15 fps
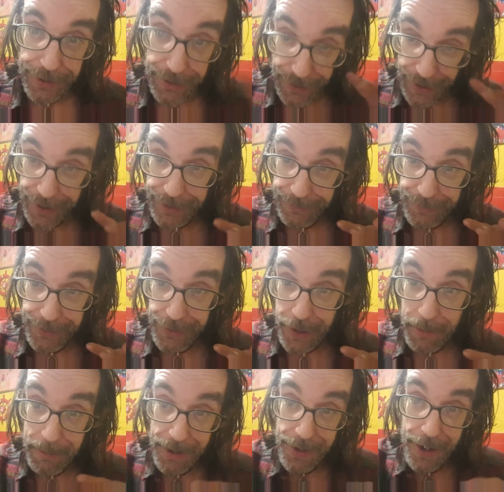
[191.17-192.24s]
Like, you've got
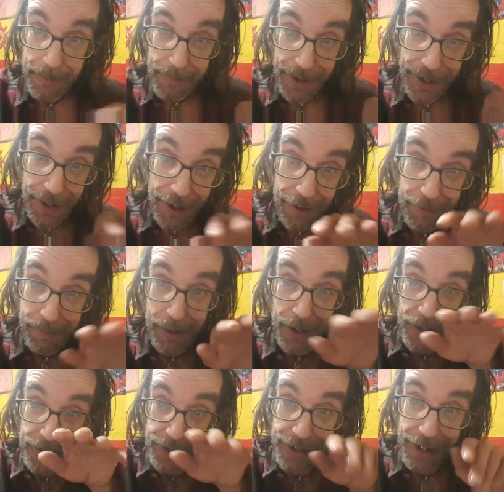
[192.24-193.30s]
to be in there by
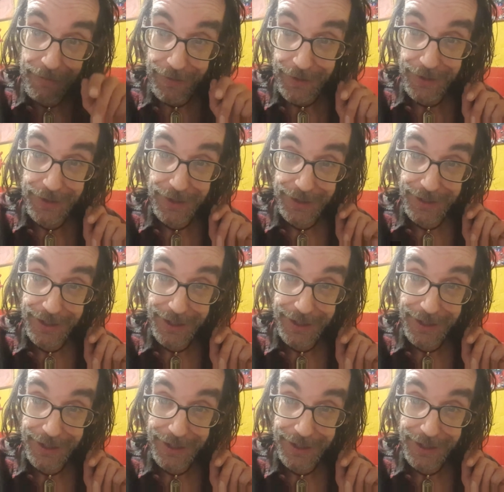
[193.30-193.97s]
7:30, you see.